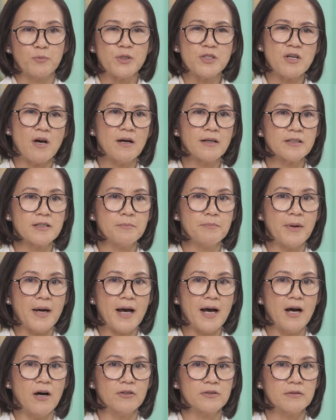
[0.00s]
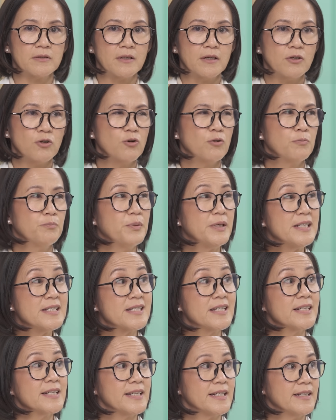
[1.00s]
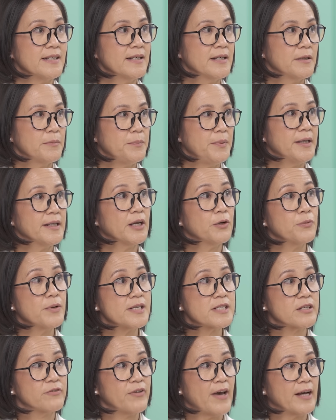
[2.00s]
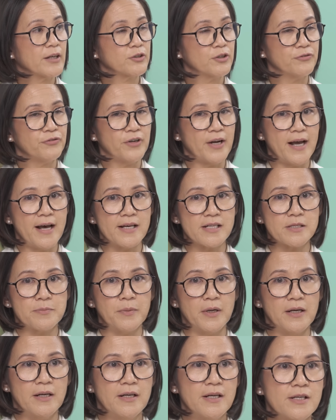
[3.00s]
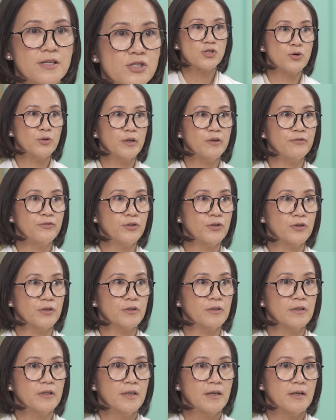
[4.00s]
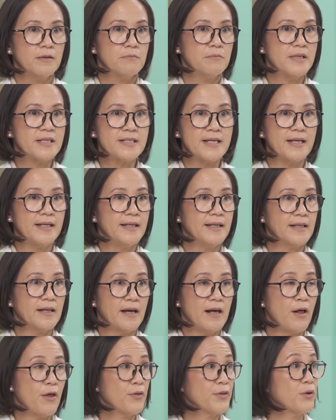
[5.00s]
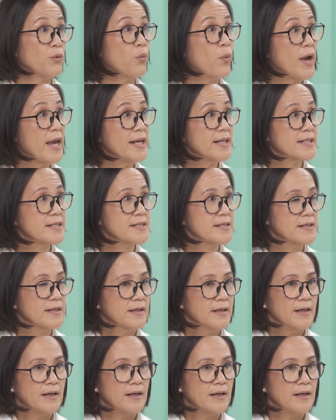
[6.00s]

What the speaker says: We talked about obesity being a risk factor for asthma. So if you're maintaining a healthy weight,